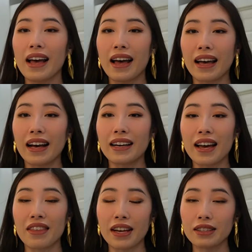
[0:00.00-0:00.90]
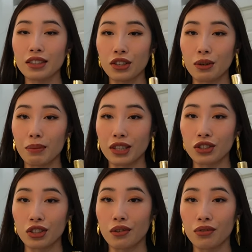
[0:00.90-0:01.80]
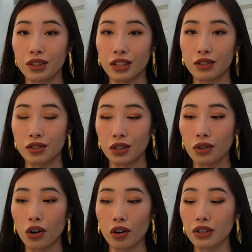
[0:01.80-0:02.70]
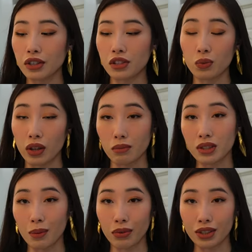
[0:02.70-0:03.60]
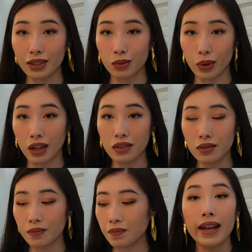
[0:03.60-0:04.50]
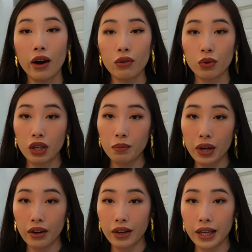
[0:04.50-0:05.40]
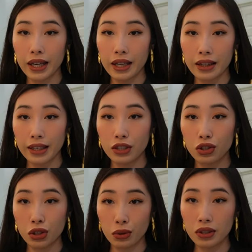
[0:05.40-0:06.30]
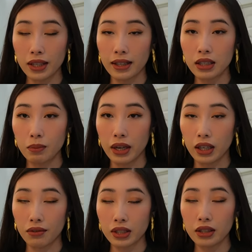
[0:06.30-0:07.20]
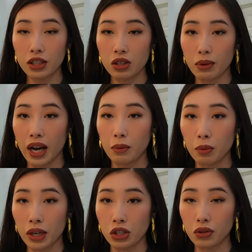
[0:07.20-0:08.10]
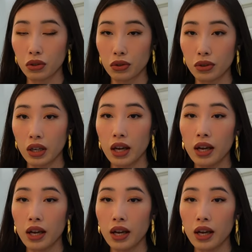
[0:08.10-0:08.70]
And I think it's a good mixture for these two, or you could just wear them separately as well. Now if we're comparing these two scents, Magnificently Dubai and Perpetual Oud,